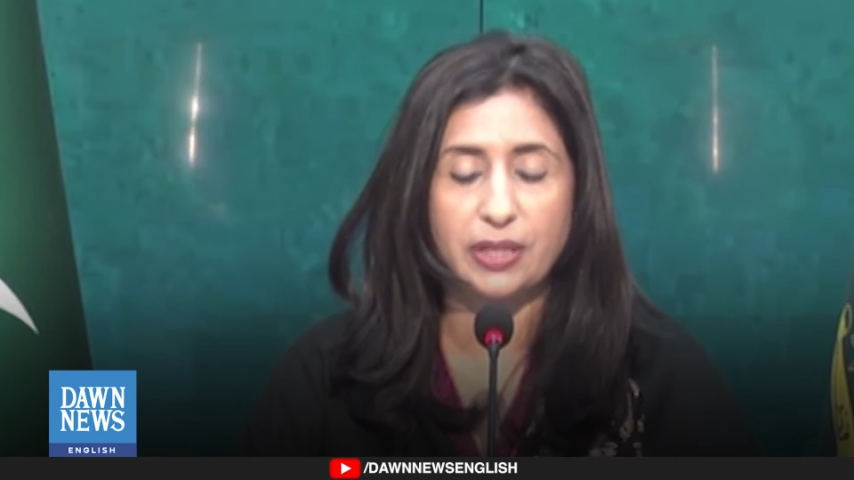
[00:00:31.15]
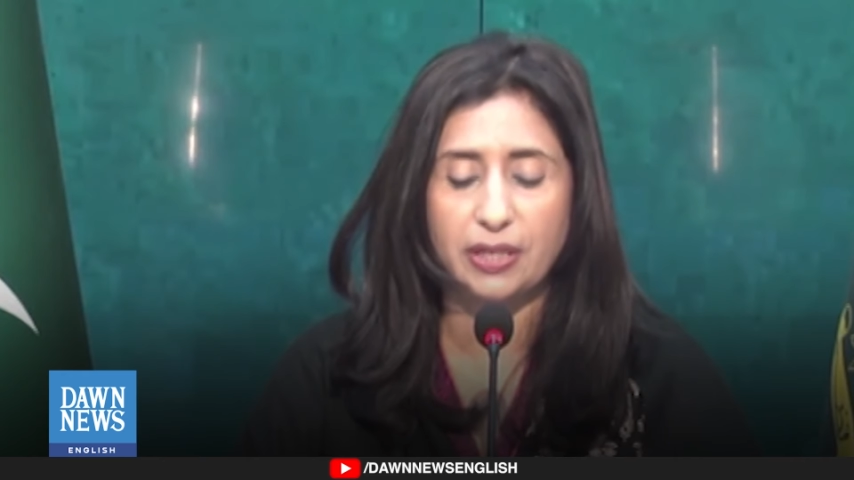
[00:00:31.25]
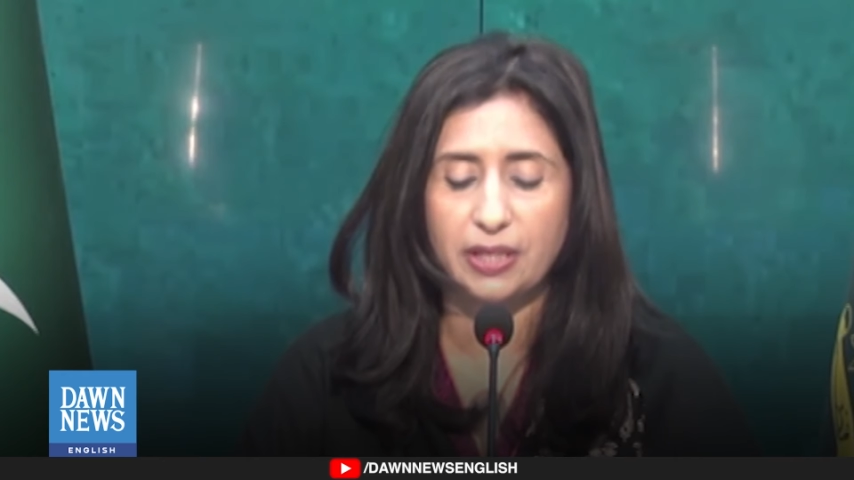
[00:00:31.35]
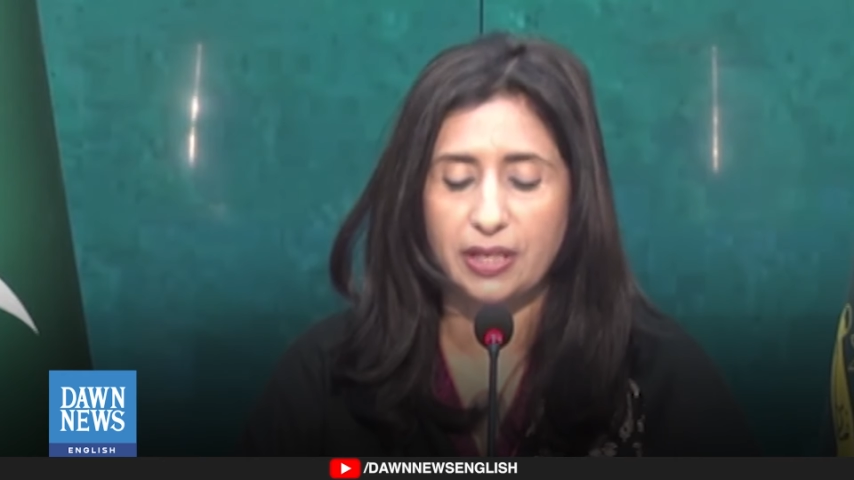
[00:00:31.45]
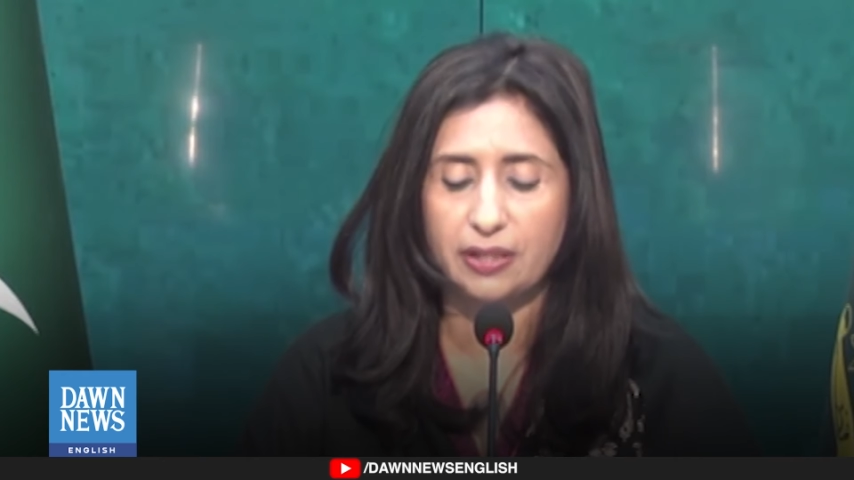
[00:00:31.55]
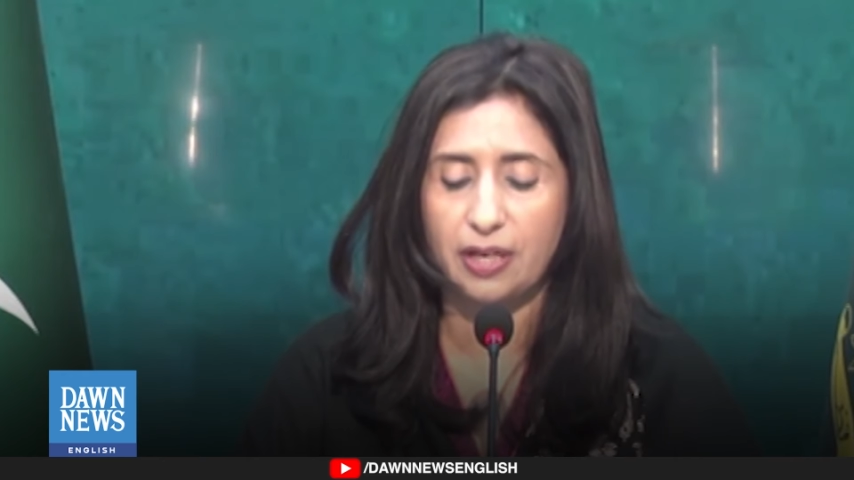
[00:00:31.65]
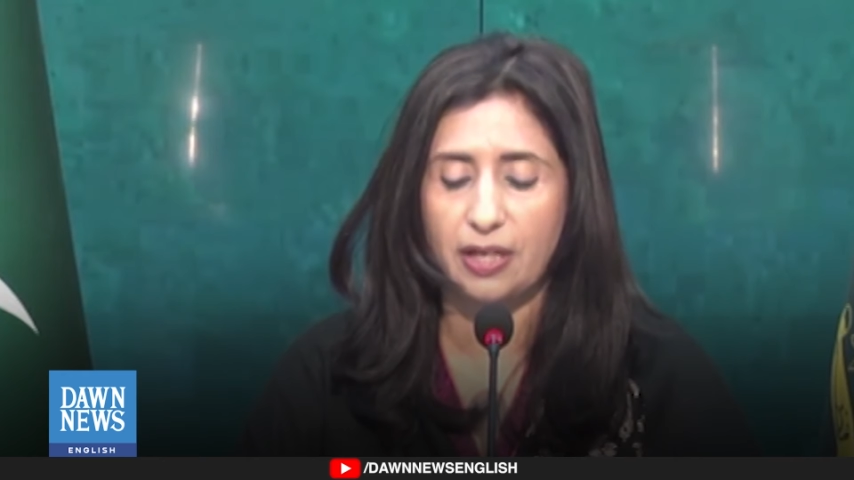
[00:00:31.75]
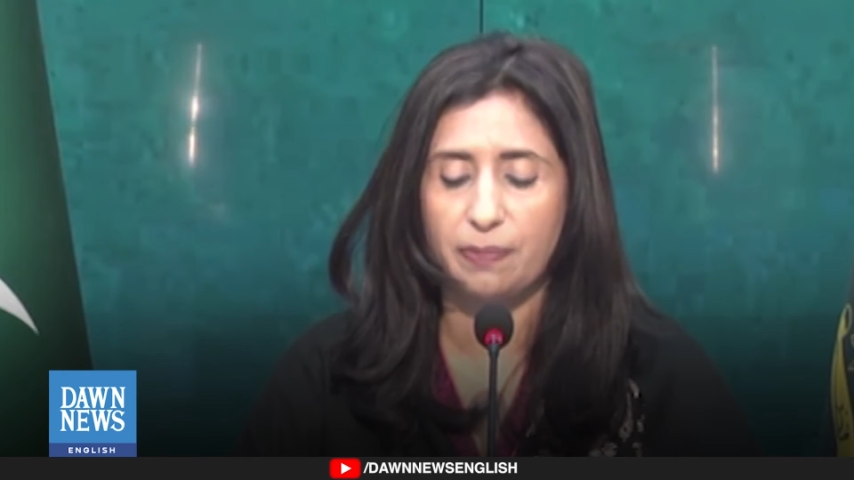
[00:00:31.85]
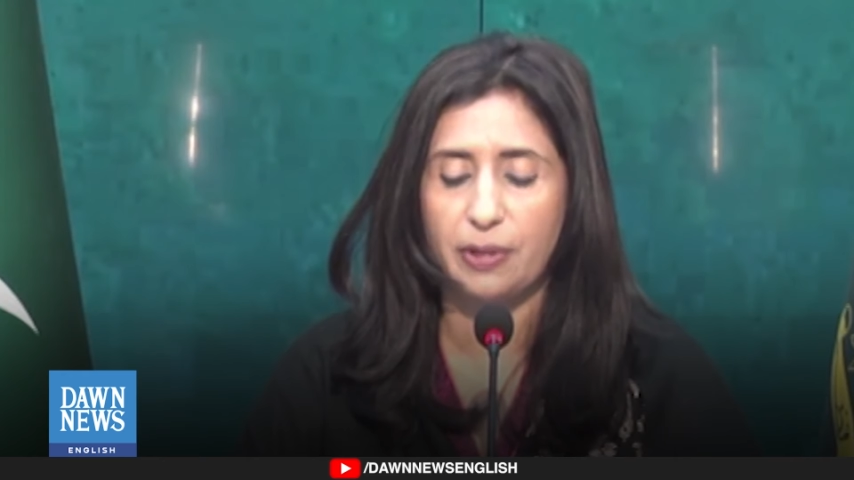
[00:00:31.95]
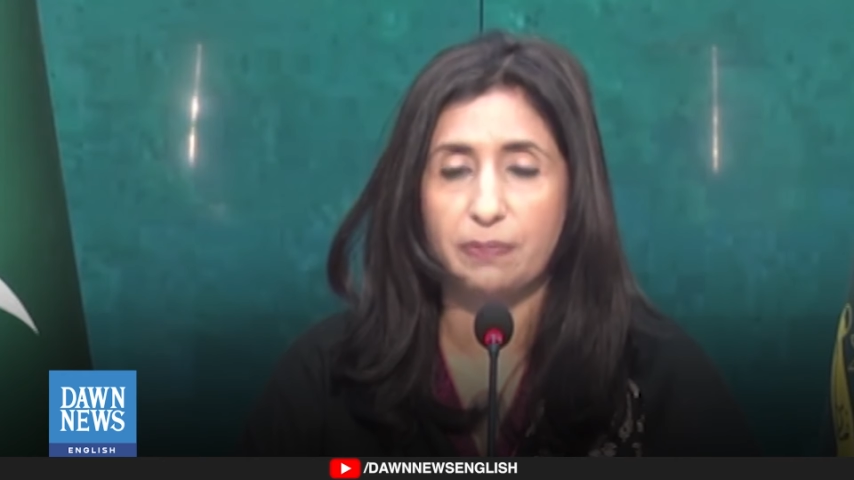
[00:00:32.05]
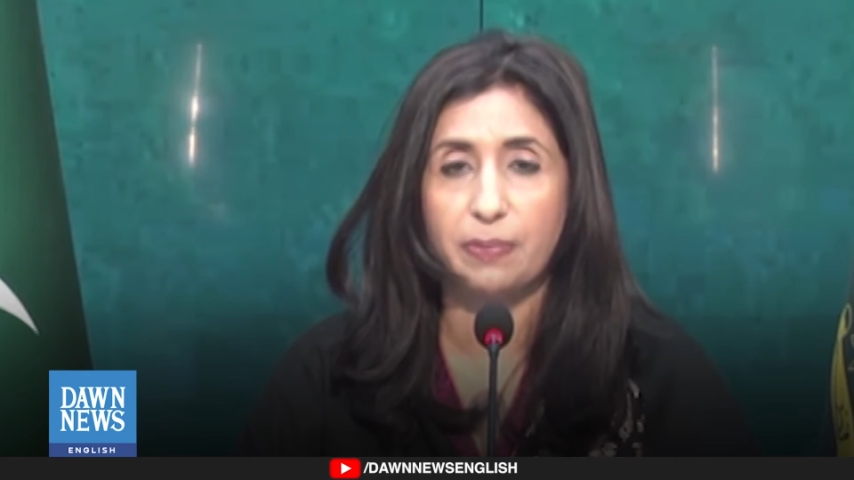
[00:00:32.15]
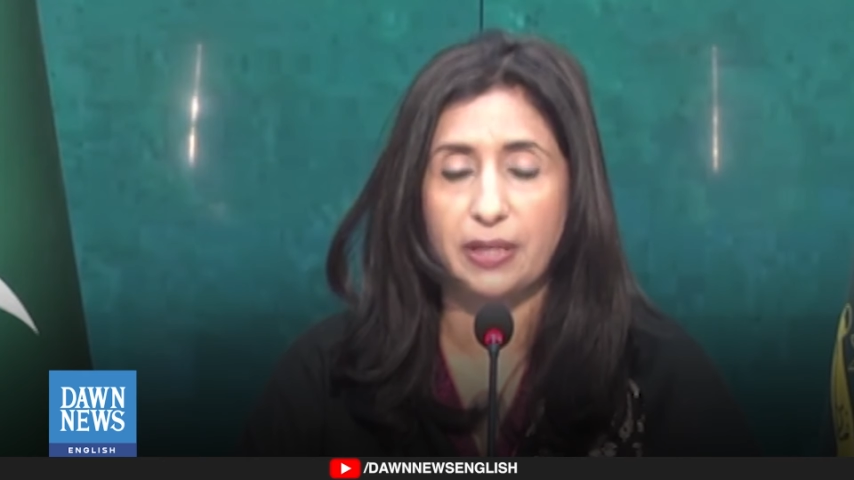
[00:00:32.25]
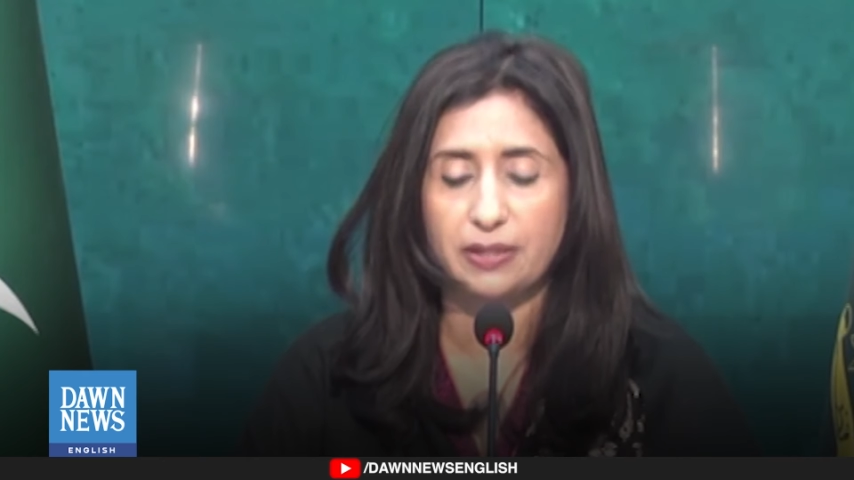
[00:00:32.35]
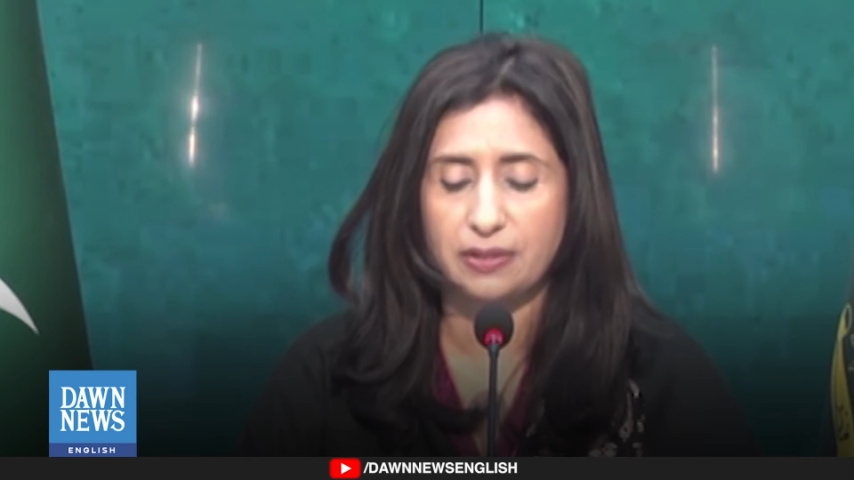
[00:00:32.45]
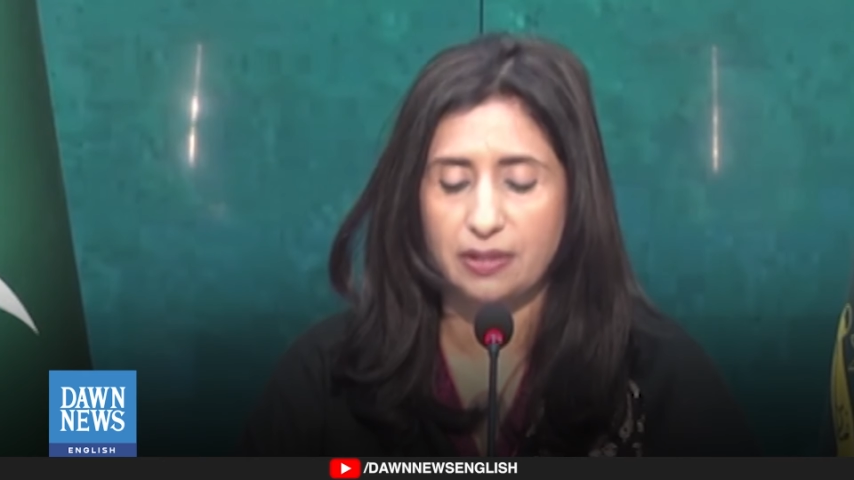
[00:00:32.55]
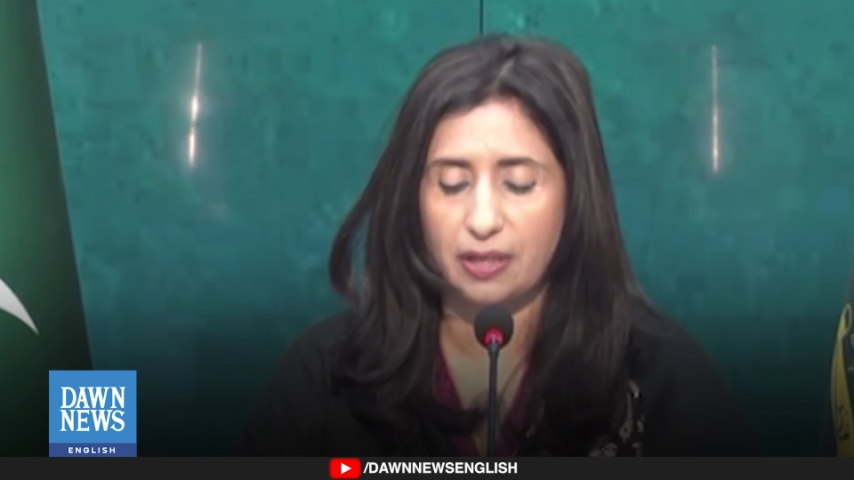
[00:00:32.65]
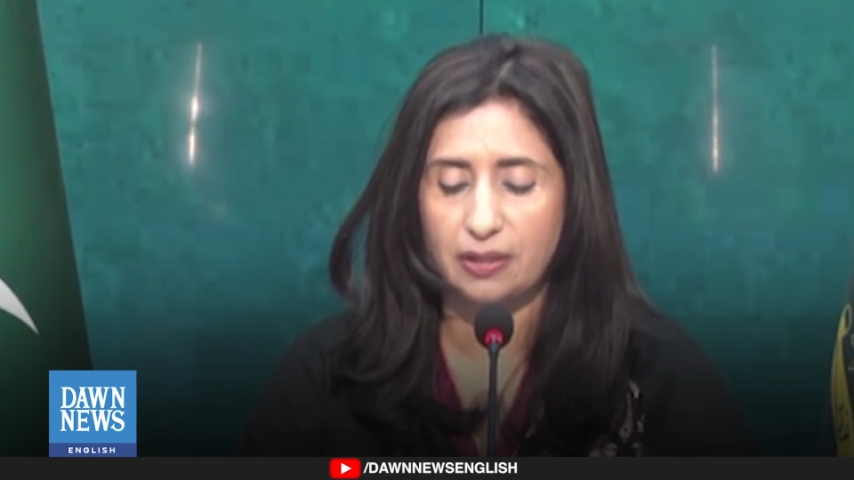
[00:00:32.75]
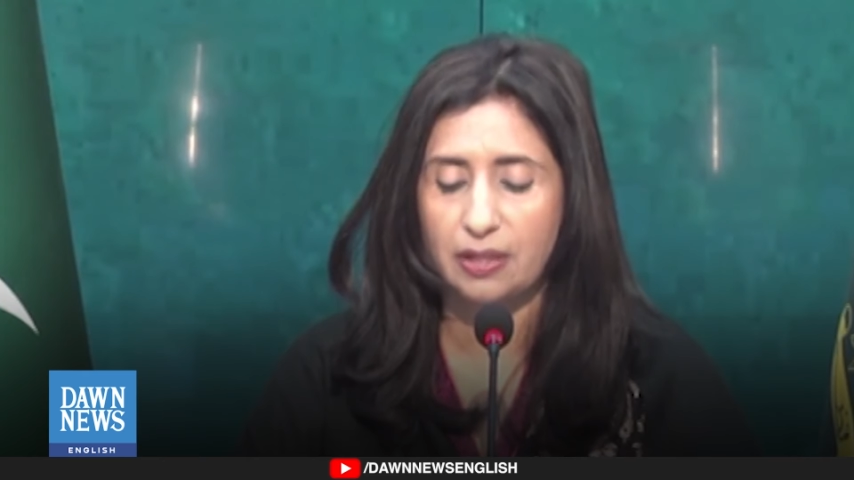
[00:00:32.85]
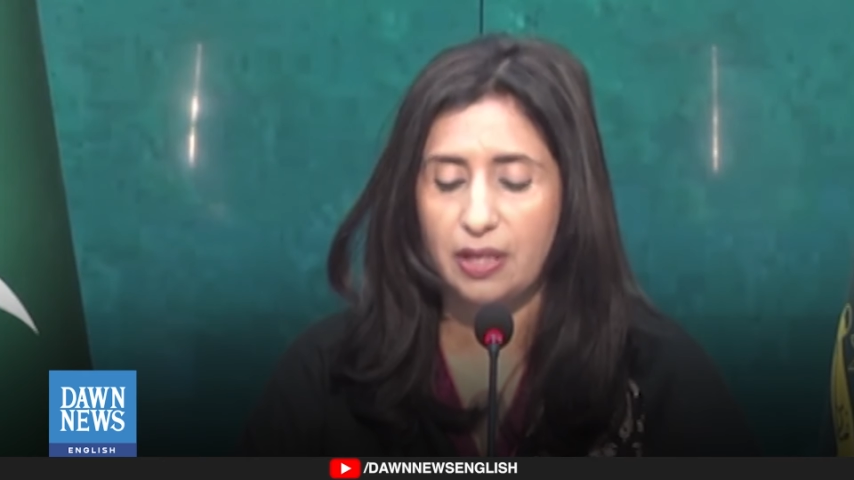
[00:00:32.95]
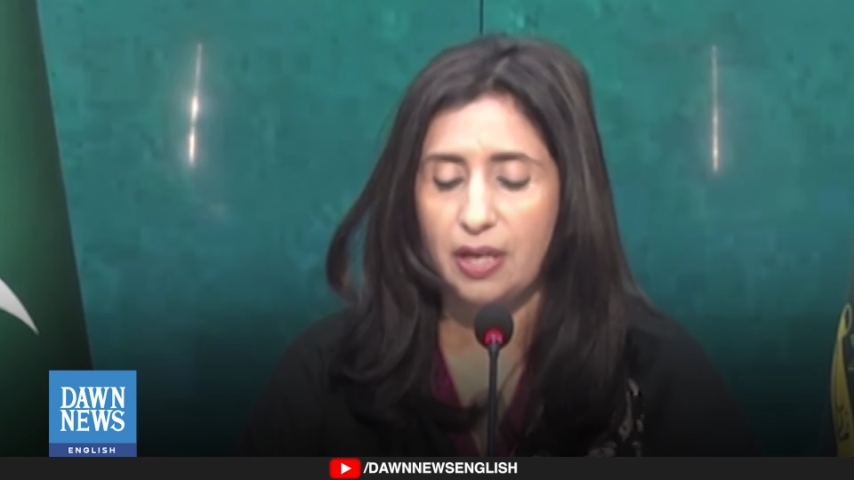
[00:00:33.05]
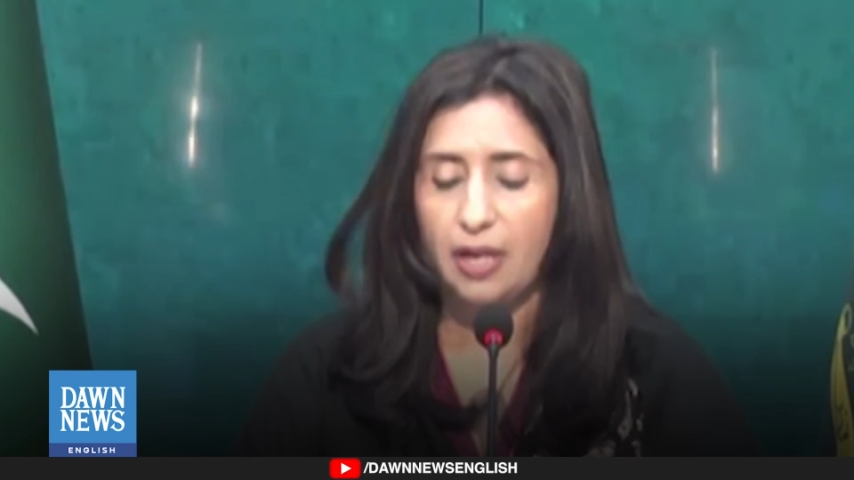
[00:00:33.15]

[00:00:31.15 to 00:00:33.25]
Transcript: Tehreek-e-Taliban Pakistan